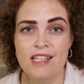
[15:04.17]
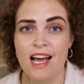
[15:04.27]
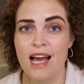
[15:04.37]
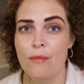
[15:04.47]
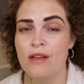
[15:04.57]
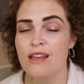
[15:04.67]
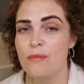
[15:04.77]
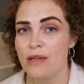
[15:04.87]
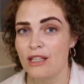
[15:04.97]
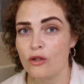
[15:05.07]
time
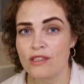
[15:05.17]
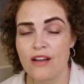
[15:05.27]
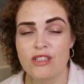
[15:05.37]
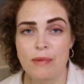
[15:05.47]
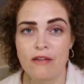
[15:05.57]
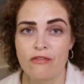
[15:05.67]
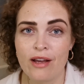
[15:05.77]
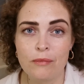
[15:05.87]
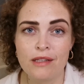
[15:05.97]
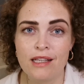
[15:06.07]
being looked after by
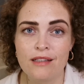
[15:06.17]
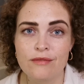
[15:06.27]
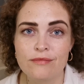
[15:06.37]
family.